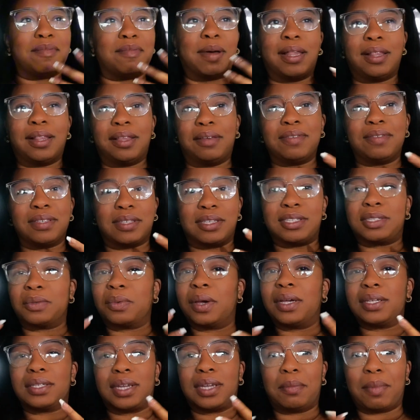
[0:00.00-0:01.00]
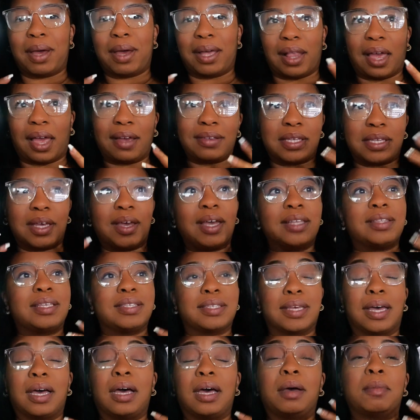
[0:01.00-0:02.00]
living situation and my lifestyle at the
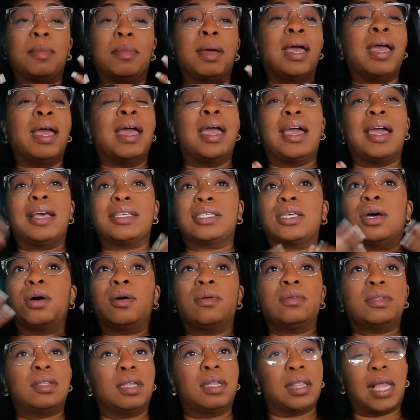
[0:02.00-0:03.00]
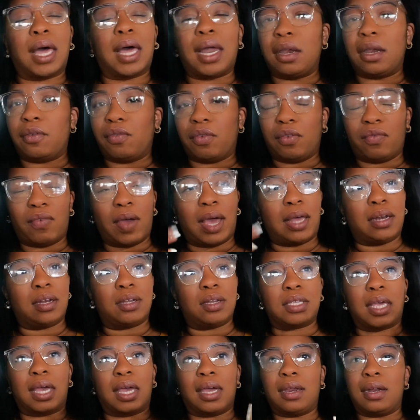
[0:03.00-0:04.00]
time. And so a lot of different
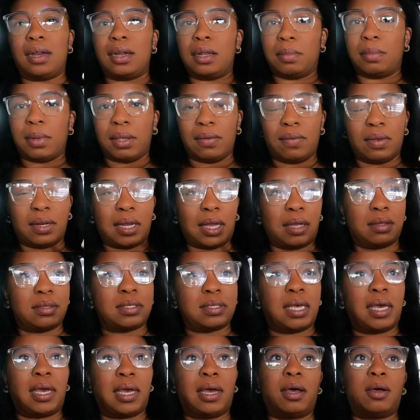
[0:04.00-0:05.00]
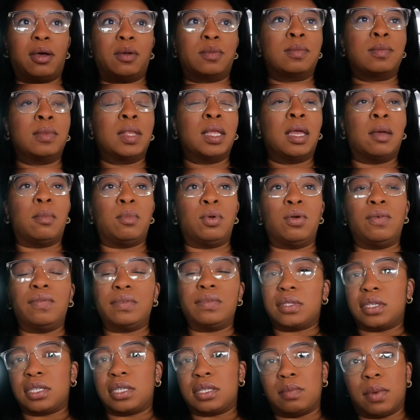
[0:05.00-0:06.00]
factors. I ended up leaving downtown, moving
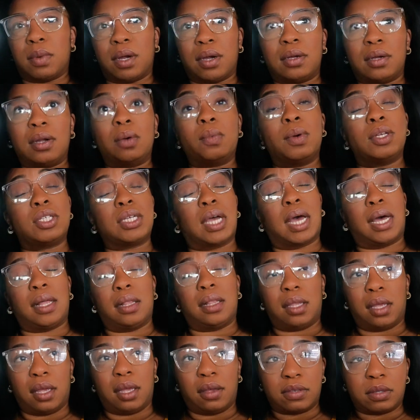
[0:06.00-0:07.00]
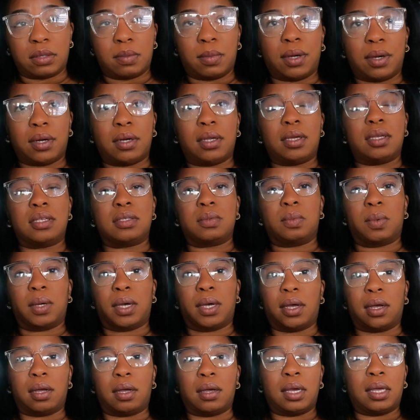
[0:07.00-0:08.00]
to Smyrna, which I love Smyrna as
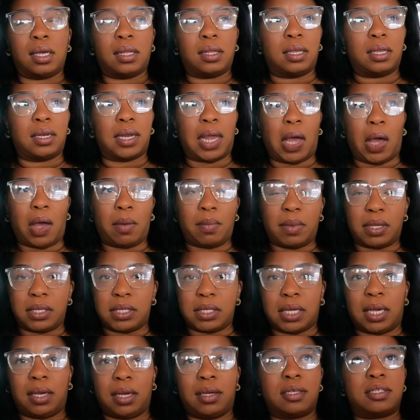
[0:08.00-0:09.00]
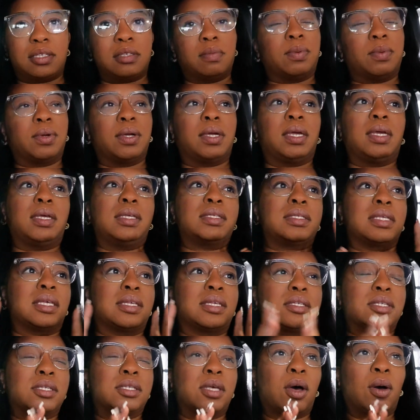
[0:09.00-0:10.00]
well. And then now I'm in Sandy Springs.
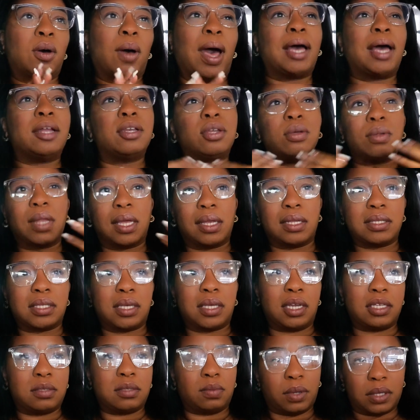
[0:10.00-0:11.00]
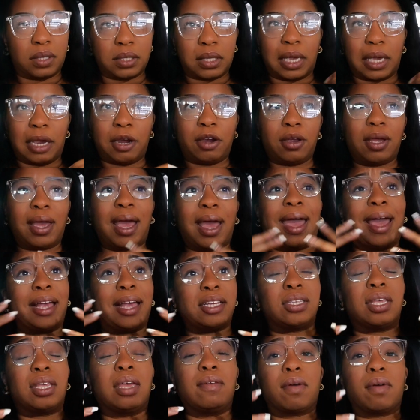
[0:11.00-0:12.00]
And so I do like the Sandy Springs area. I
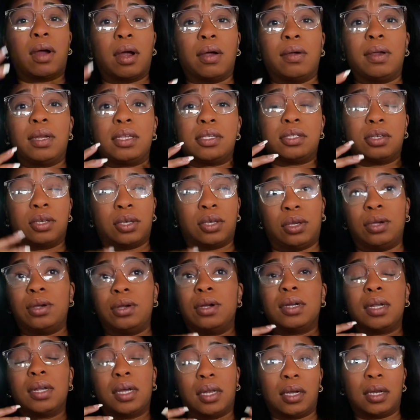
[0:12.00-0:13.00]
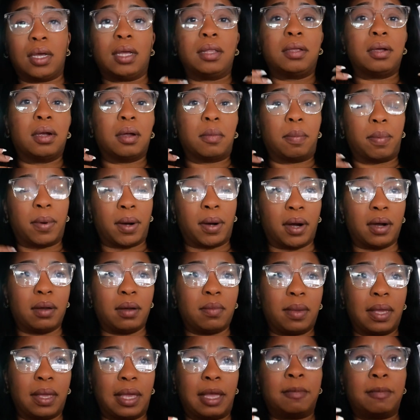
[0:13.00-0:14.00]
actually have already secured another
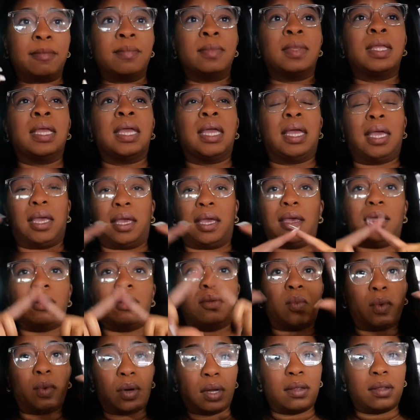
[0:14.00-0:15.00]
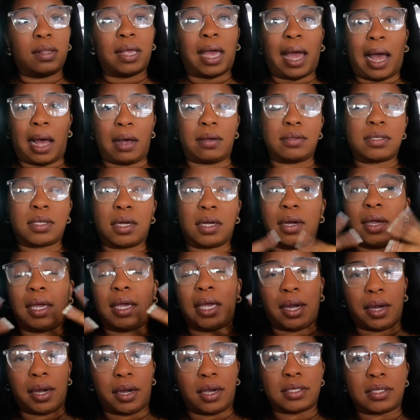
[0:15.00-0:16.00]
apartment in one of the outskirt
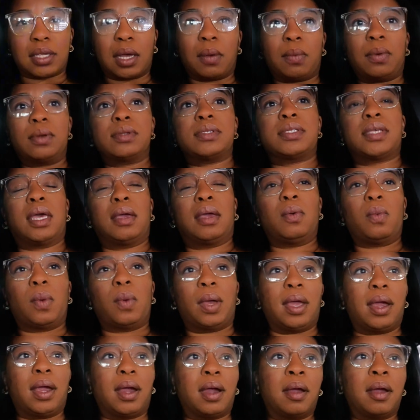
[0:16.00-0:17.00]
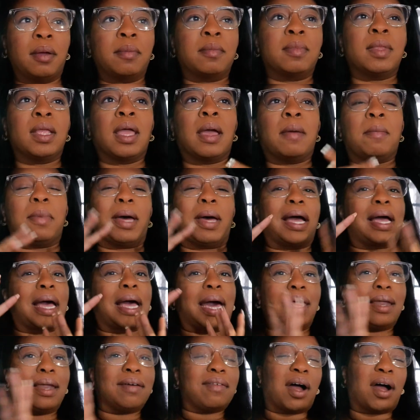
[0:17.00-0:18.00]
areas. I won't say where, but I
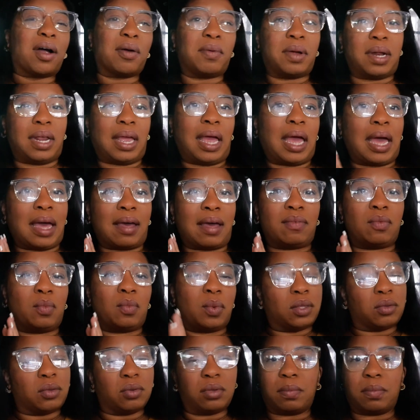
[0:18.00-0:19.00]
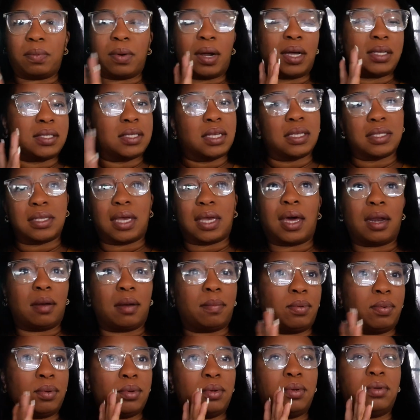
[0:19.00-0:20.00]
kind of already went through the process, got
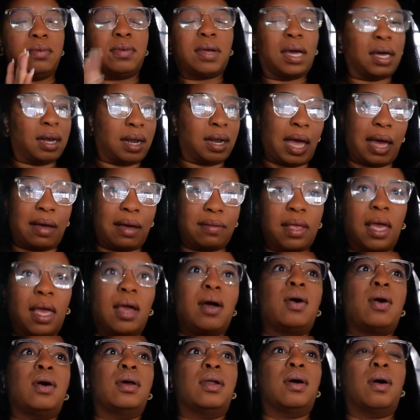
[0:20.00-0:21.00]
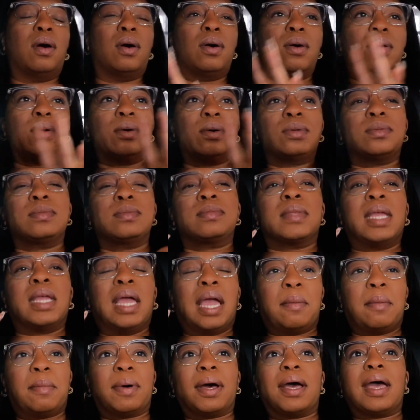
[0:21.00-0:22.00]
approved, kind of have that on hold.
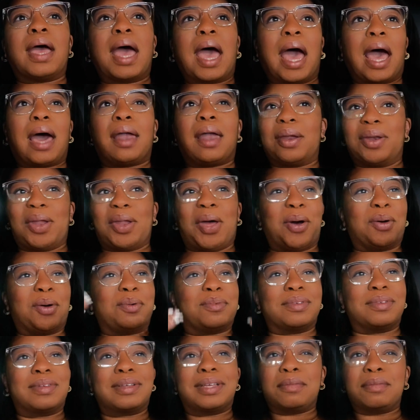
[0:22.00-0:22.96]
But I don't know.